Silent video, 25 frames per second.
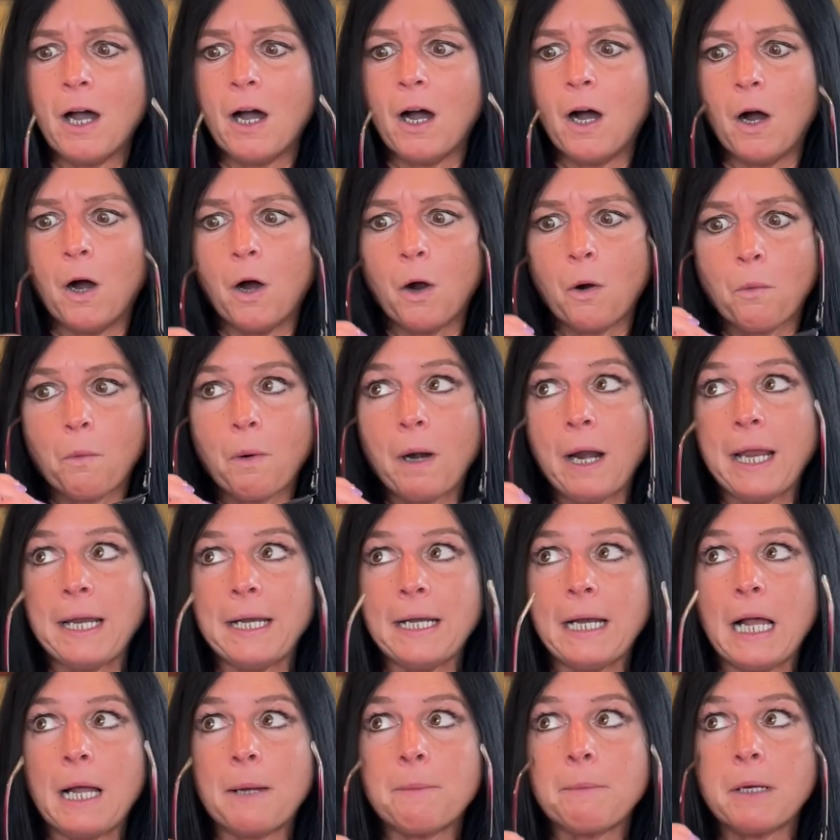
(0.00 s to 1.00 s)
All right,
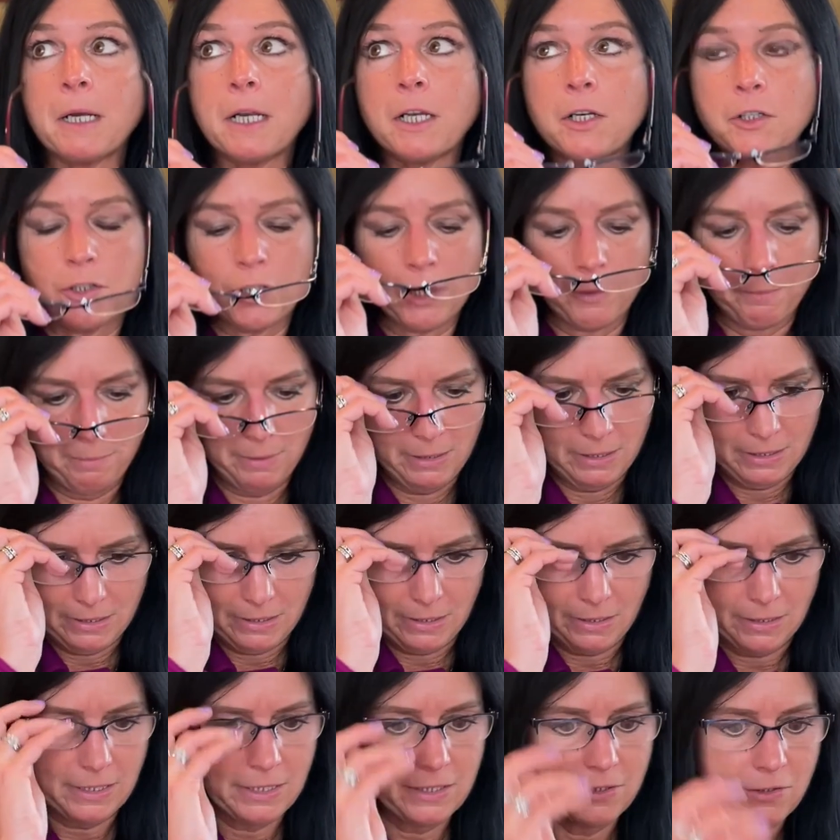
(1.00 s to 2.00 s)
I'm going to jump into
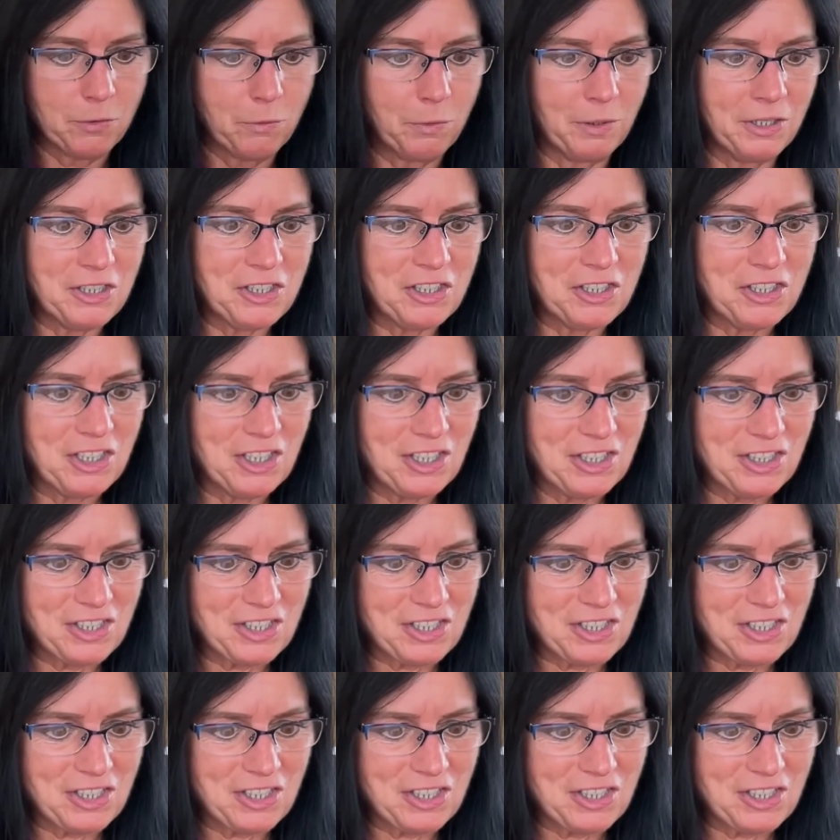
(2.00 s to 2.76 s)
these questions